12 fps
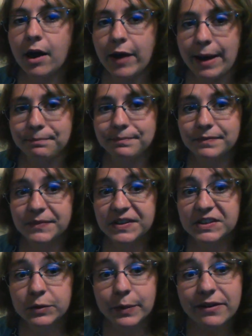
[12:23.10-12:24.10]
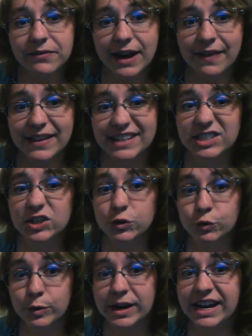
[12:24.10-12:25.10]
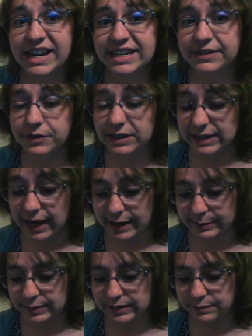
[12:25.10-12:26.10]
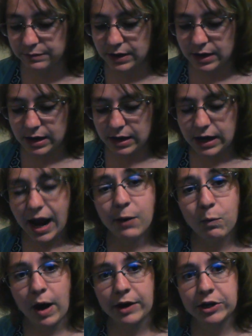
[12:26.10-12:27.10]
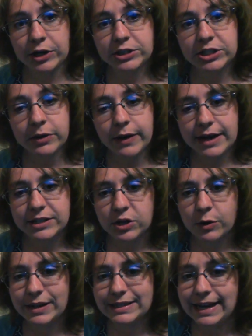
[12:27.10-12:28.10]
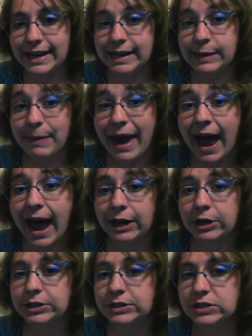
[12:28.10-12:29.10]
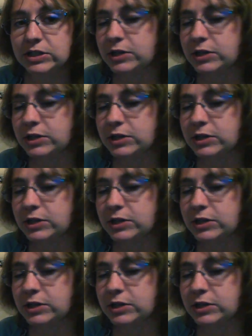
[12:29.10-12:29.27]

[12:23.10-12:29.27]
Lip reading: Okay, so we've done this 3 different times. I wonder, do you guys notice any patterns?